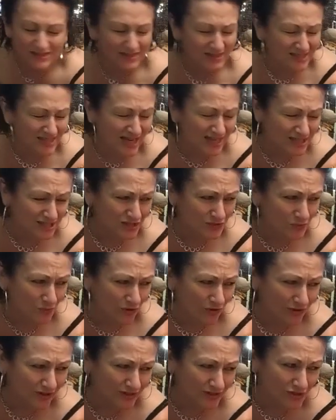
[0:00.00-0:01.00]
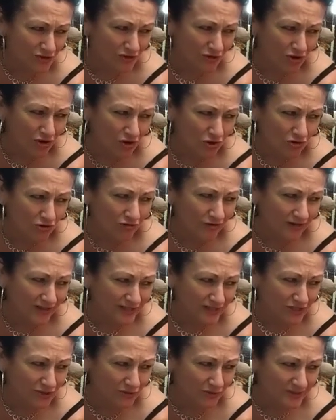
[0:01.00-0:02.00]
Because at Tasha's work, it's on
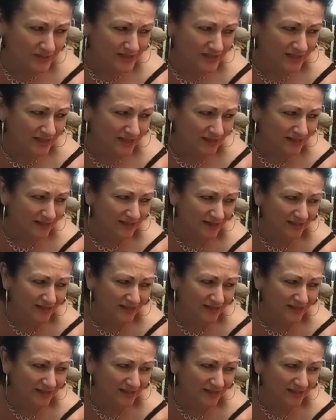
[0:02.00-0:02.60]
concrete too, isn't